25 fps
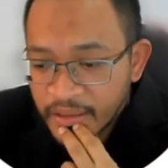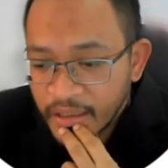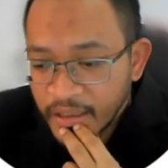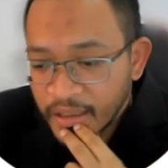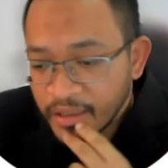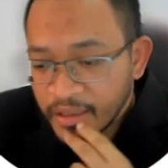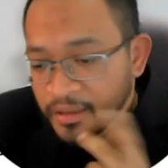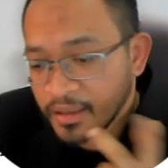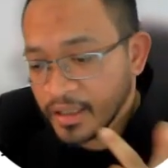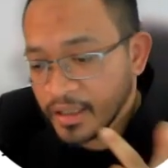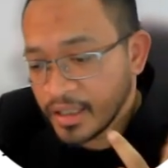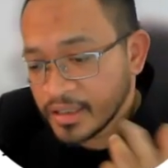
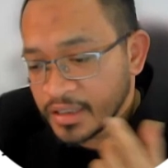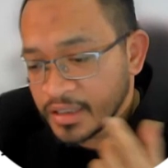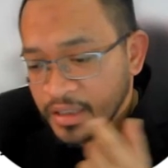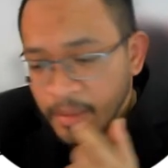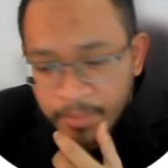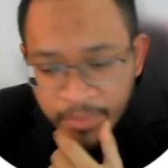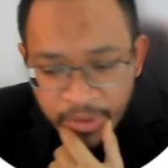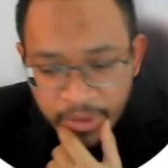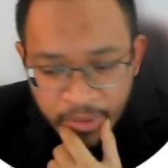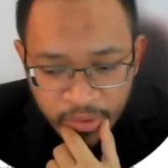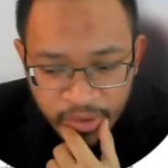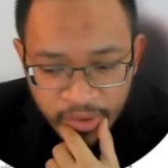And
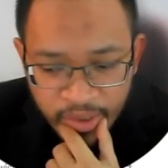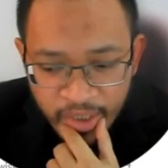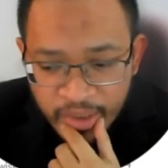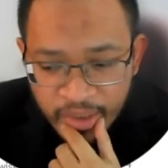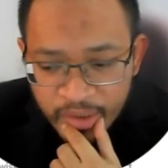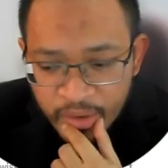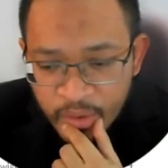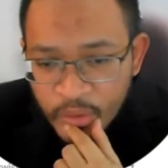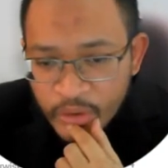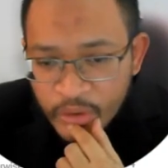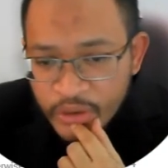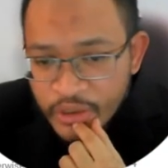something you
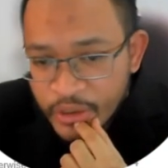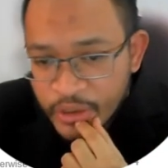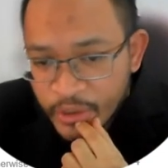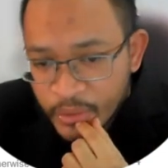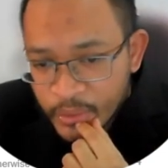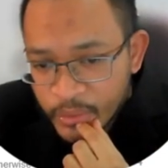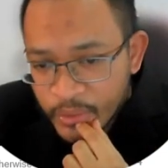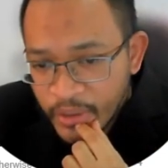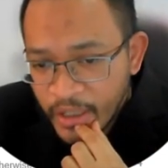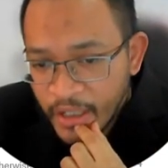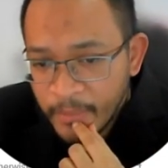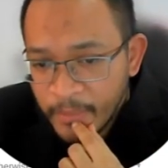can use
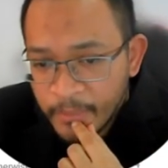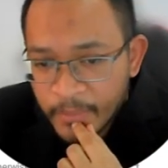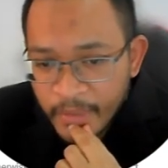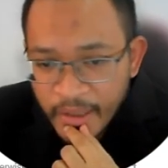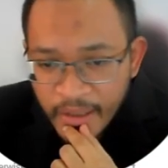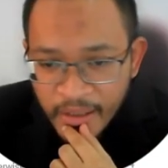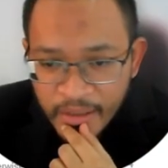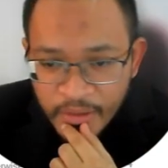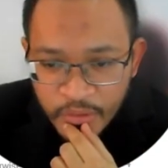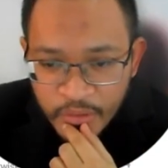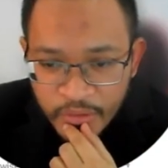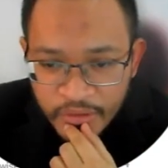
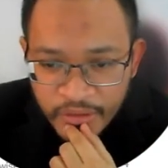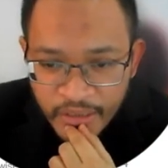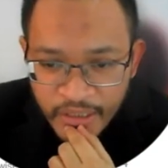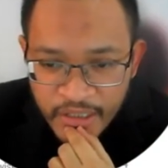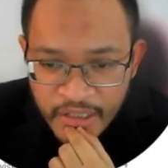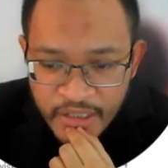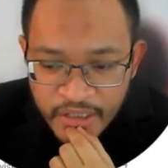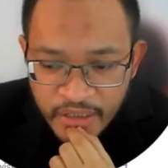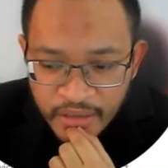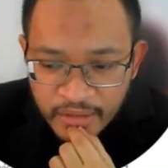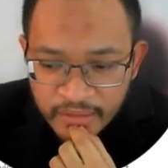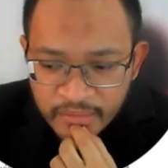UML
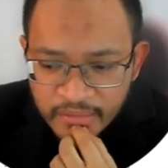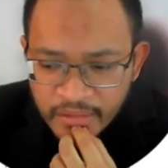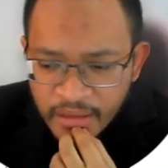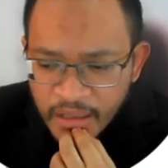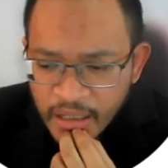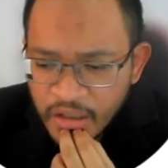notation.